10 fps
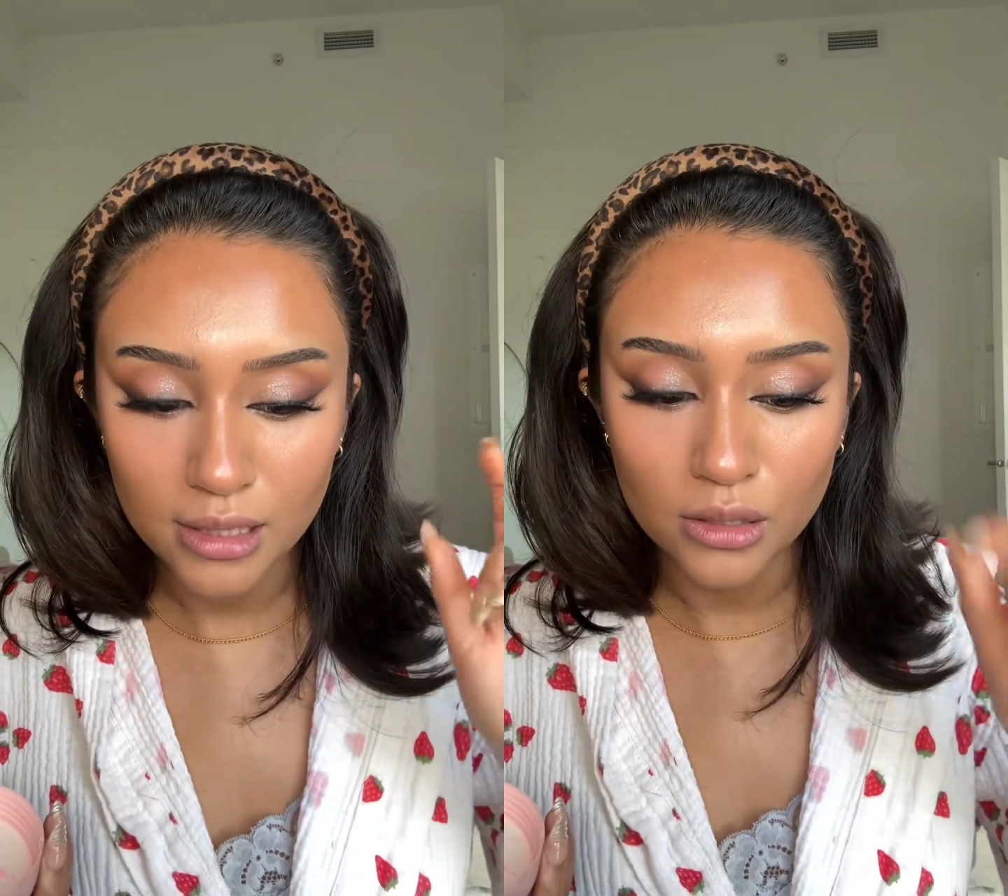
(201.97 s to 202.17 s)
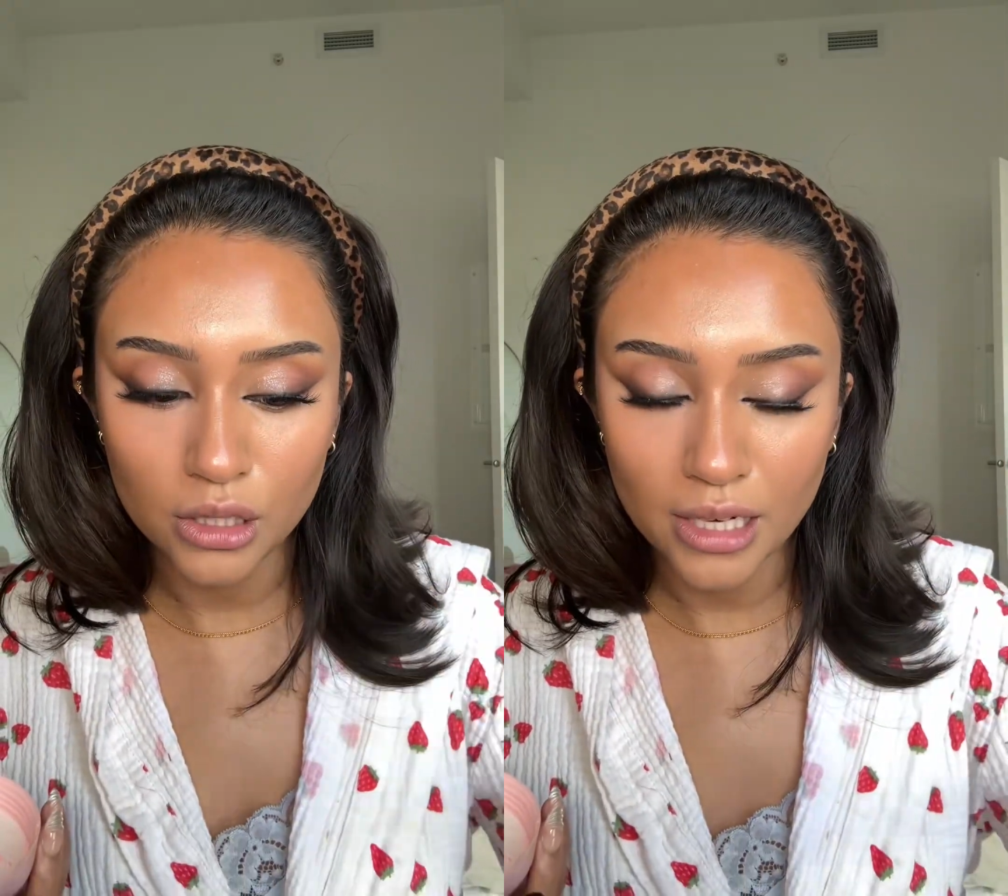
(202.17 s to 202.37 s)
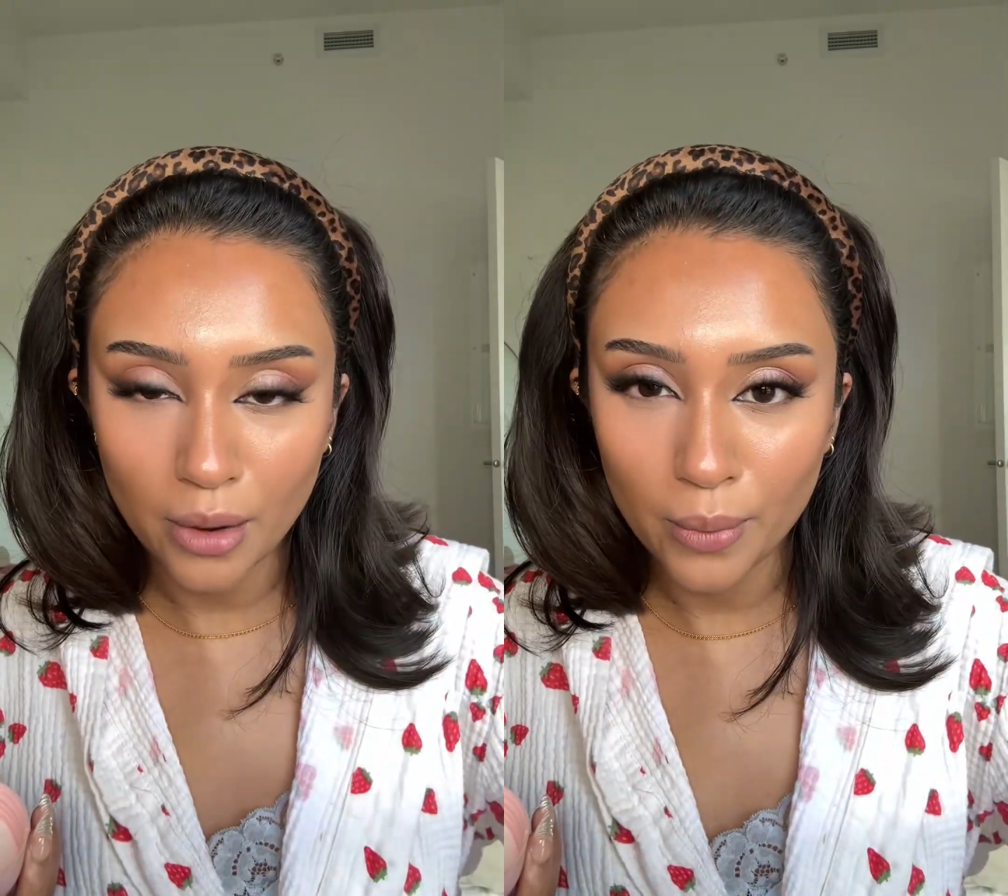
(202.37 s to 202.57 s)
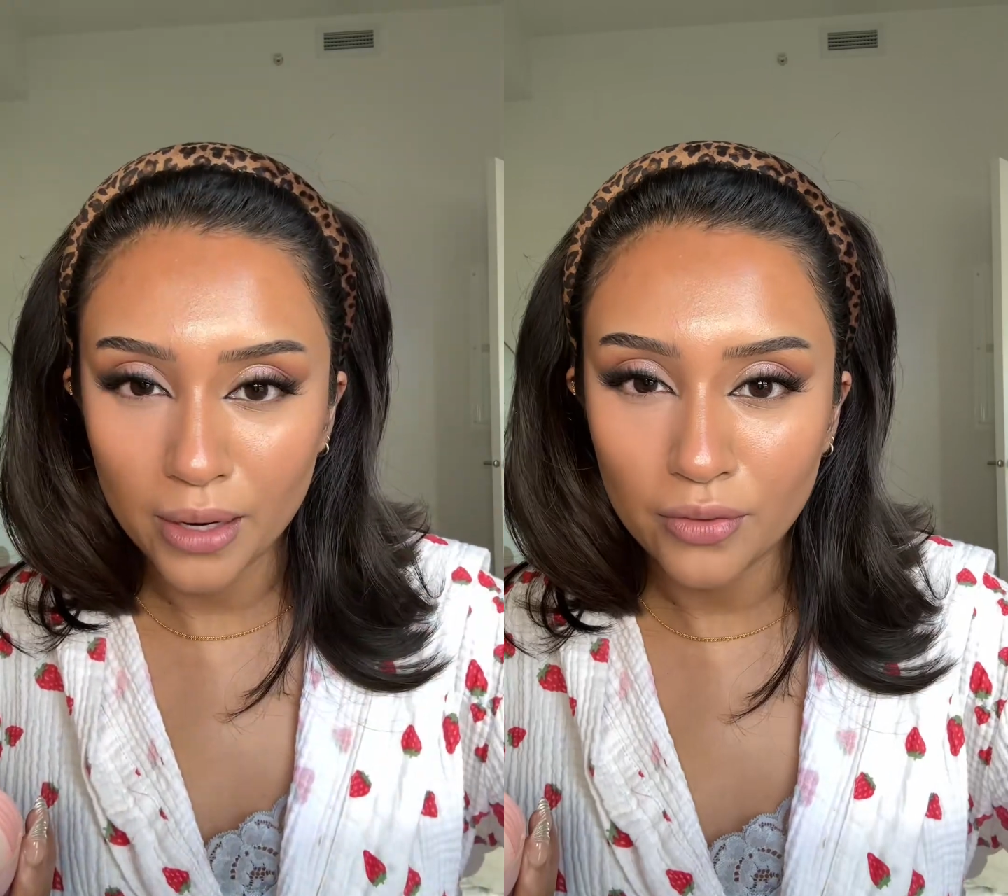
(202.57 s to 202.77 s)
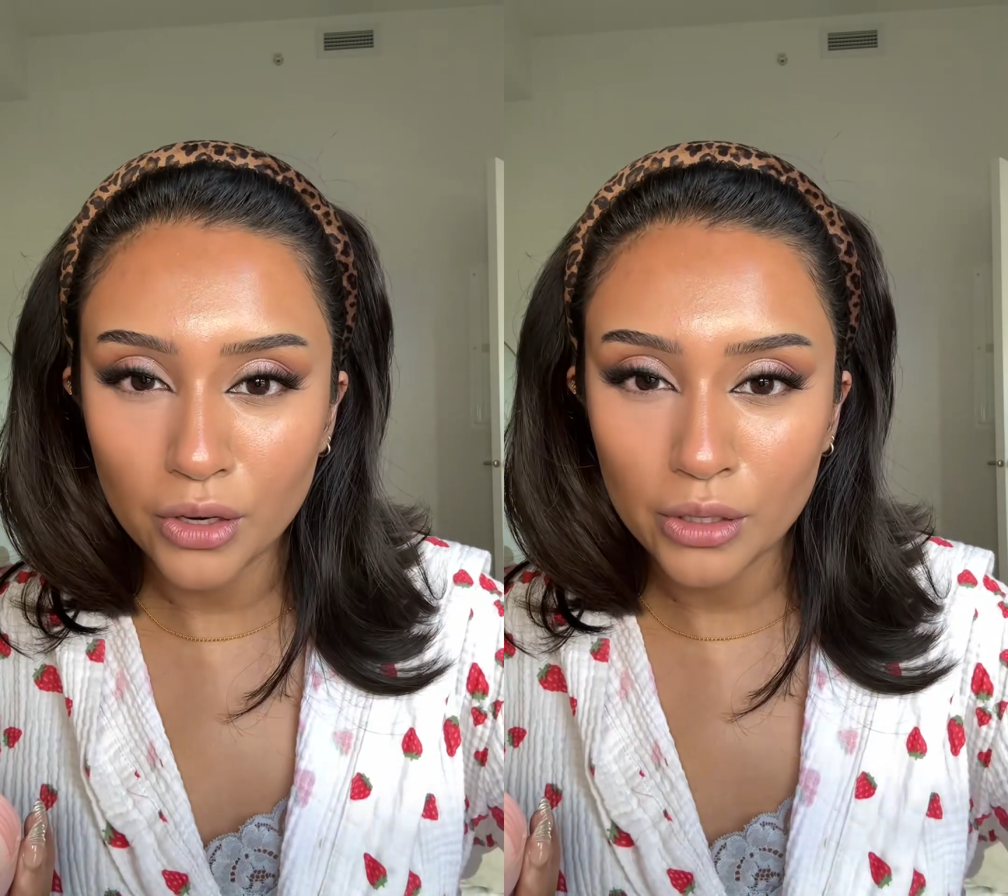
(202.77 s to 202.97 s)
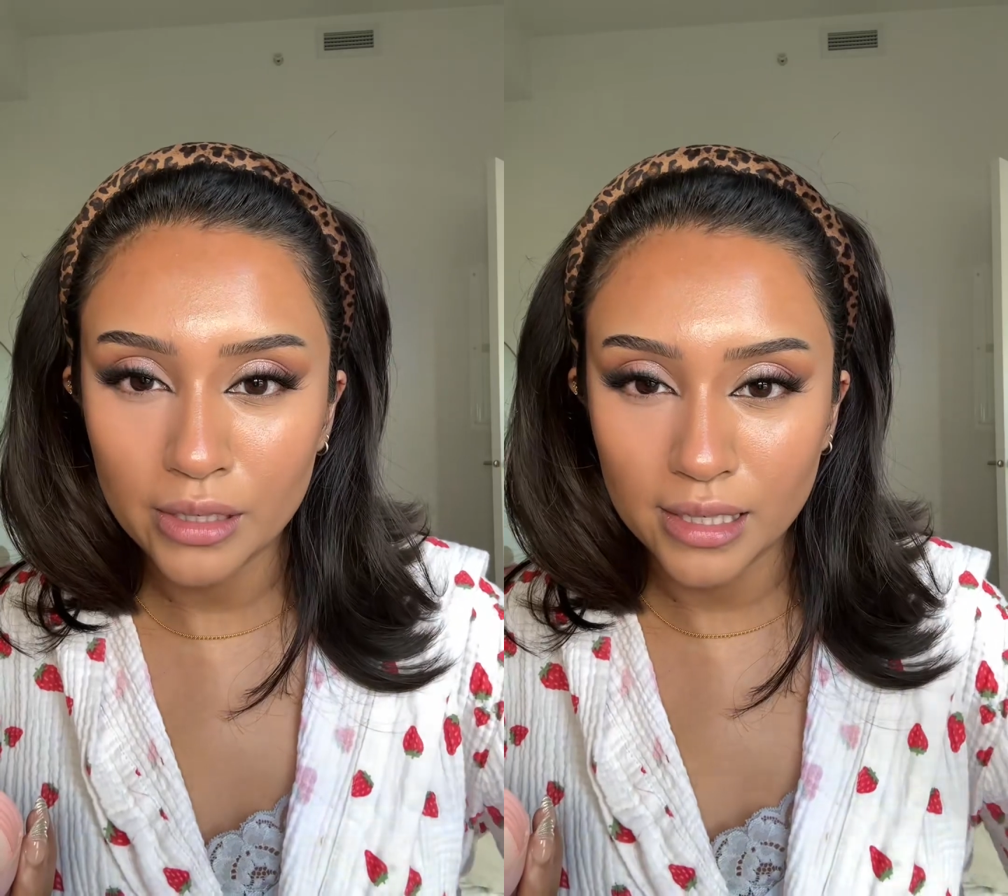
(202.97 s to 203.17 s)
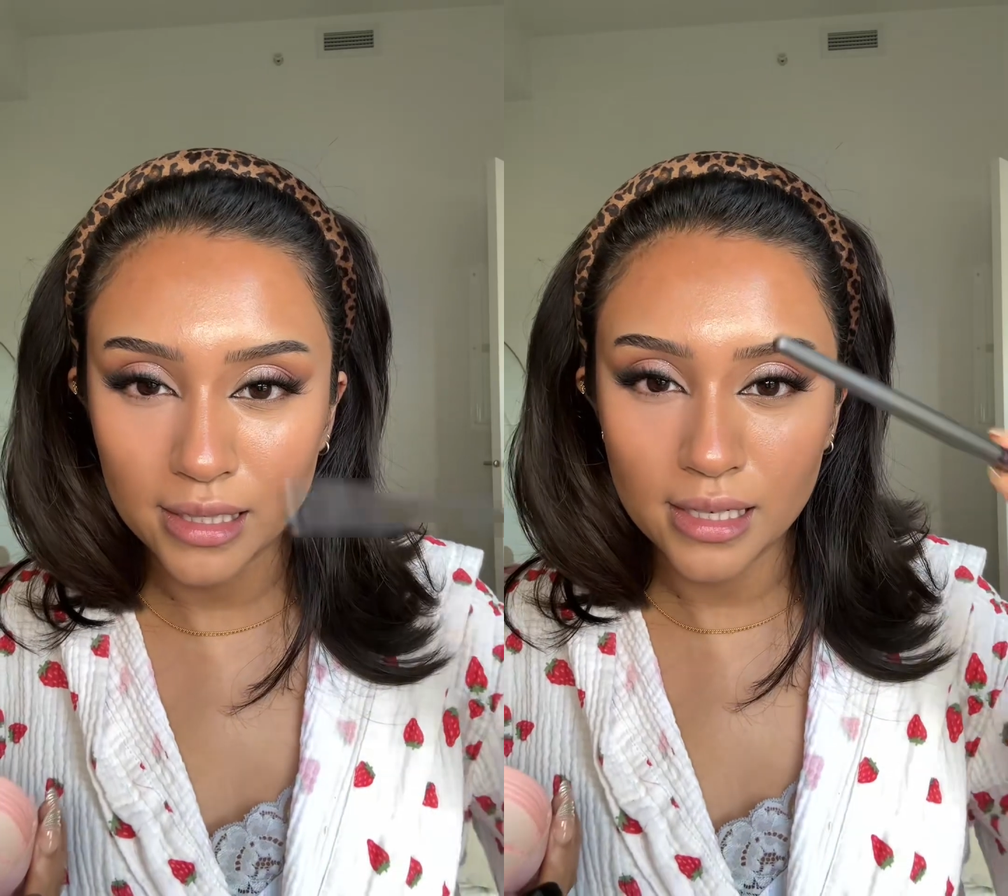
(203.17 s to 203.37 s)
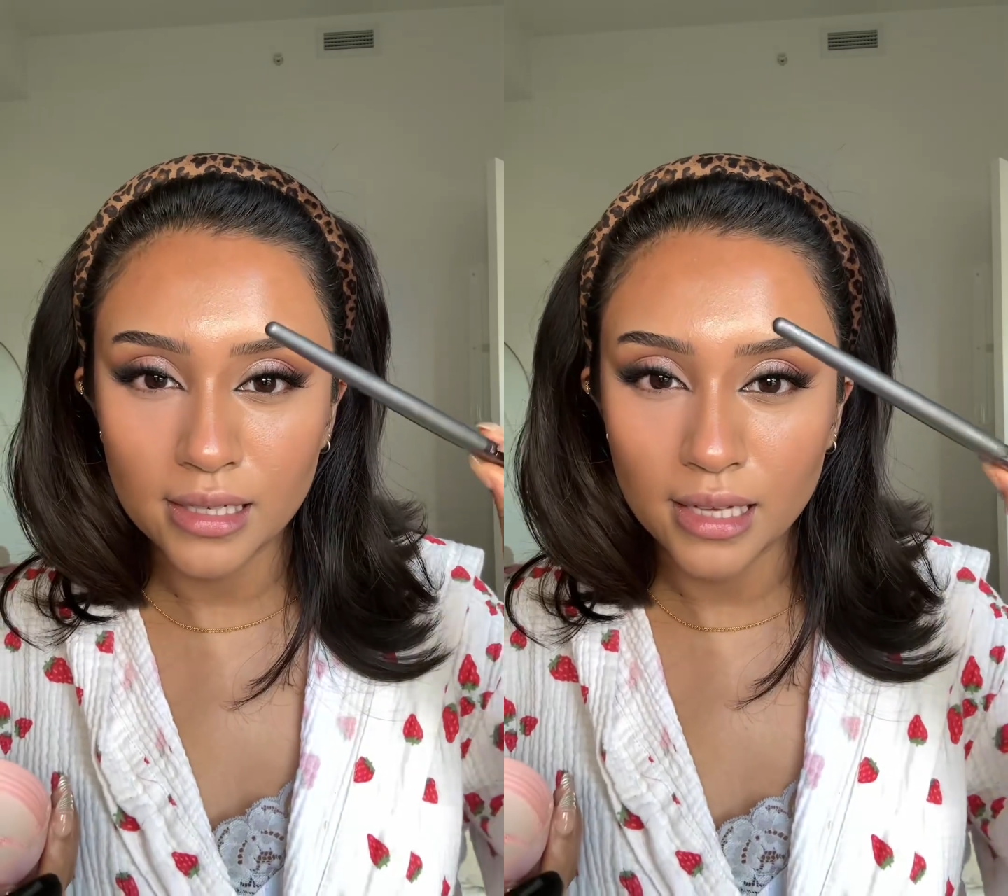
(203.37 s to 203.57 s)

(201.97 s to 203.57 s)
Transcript: So to get rid of the creases,